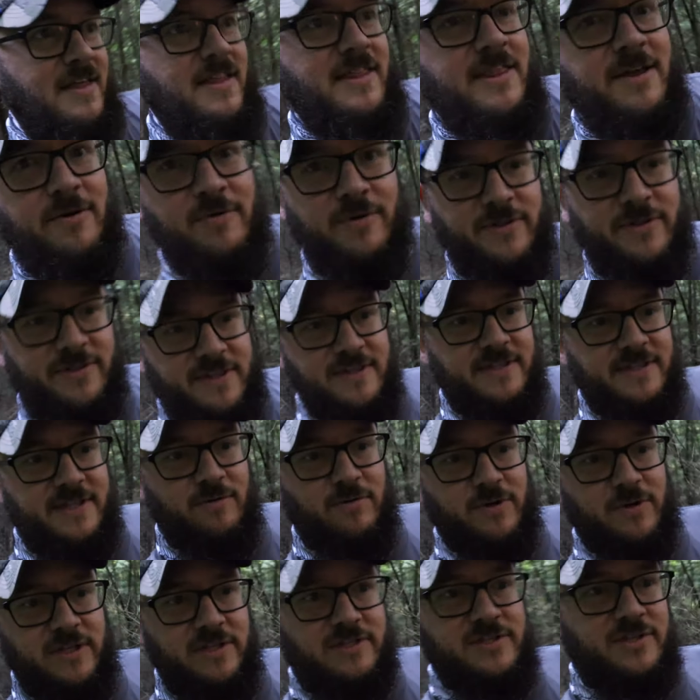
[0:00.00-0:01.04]
There were, there
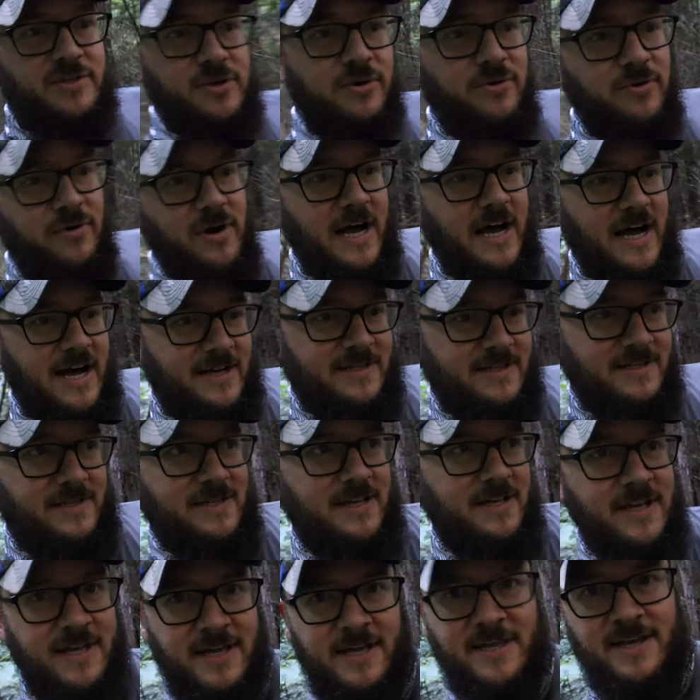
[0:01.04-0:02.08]
were these two
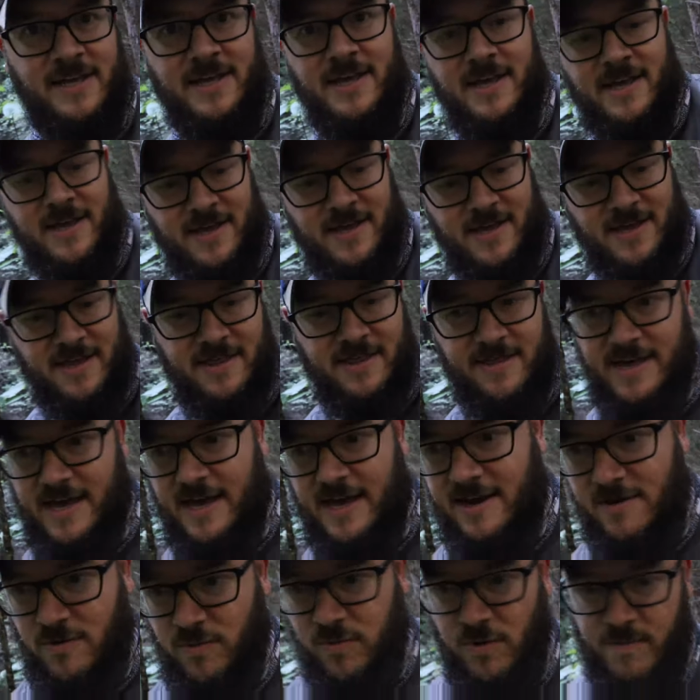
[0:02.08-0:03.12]
rocks
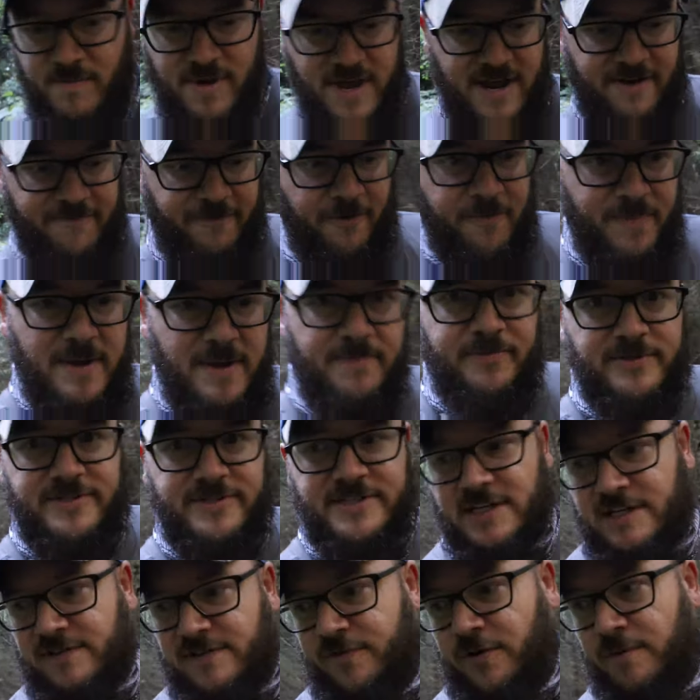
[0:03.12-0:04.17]
that were made for people
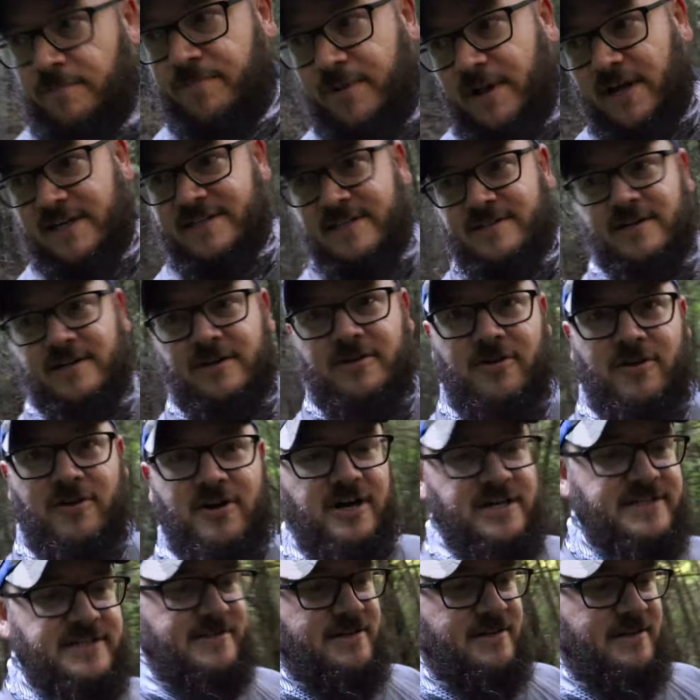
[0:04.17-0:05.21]
six foot plus to
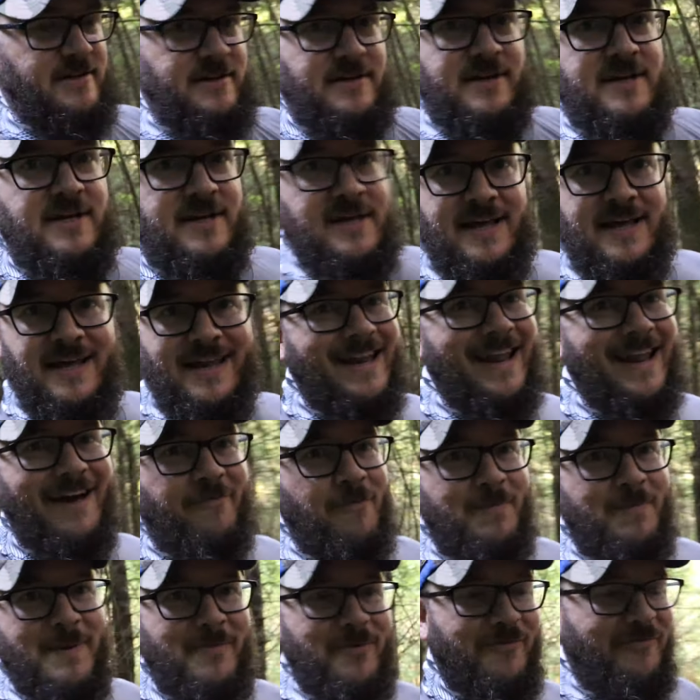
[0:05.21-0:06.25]
cross, not
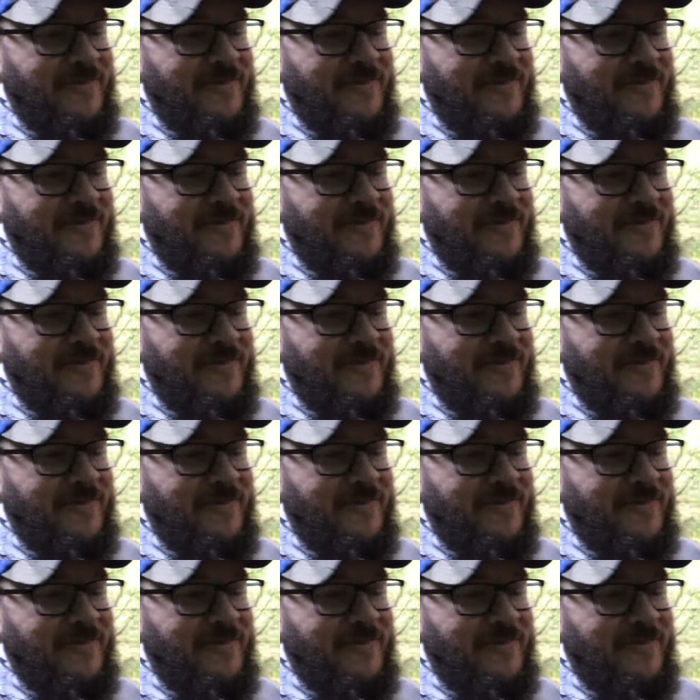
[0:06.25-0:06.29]
for people